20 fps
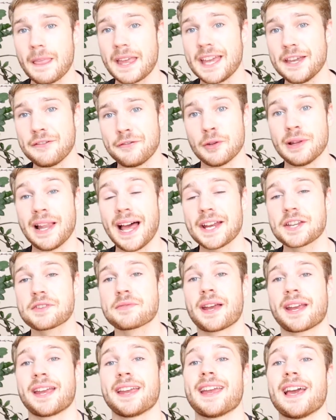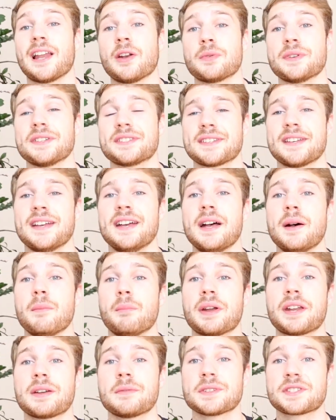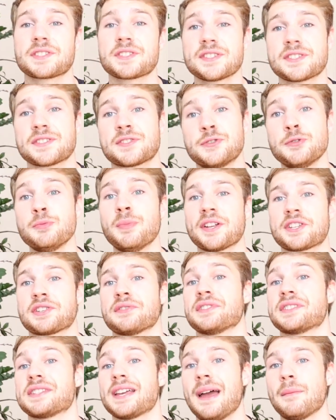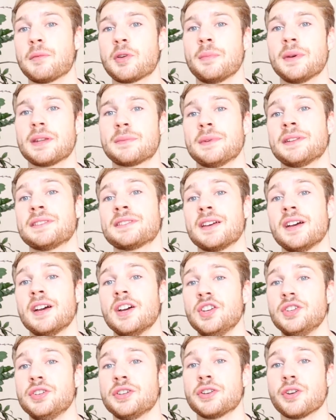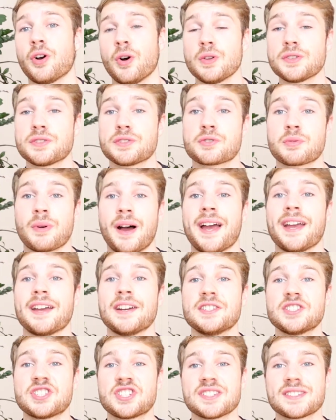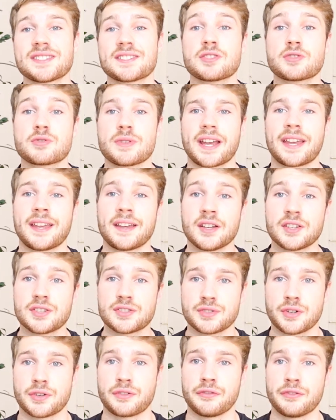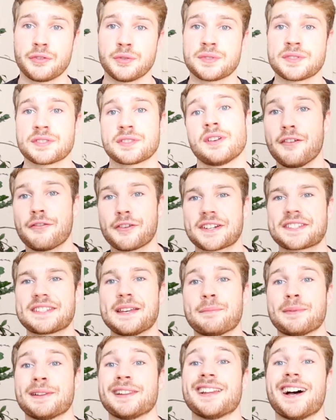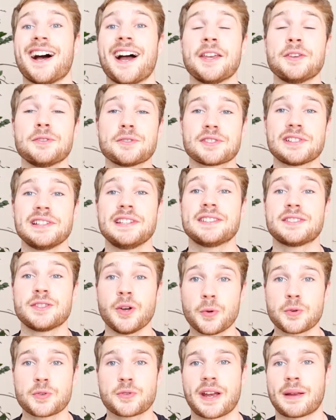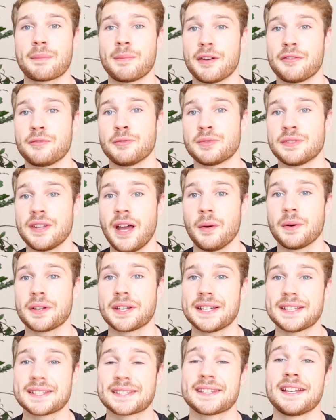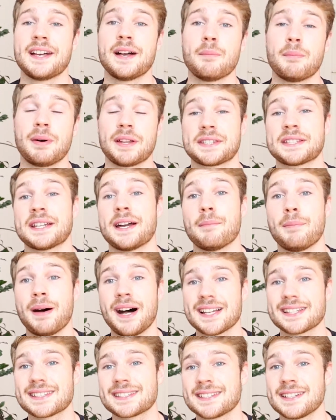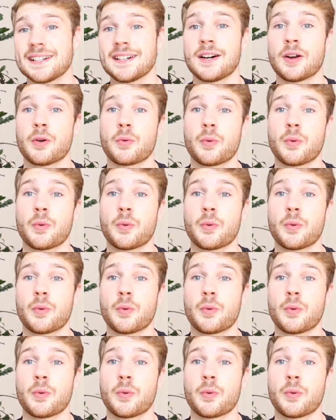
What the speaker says: If you like tracking calories, but it was just too much of a time commitment, you can also try just tracking certain foods. For example, I usually don't track my food nowadays, but pasta,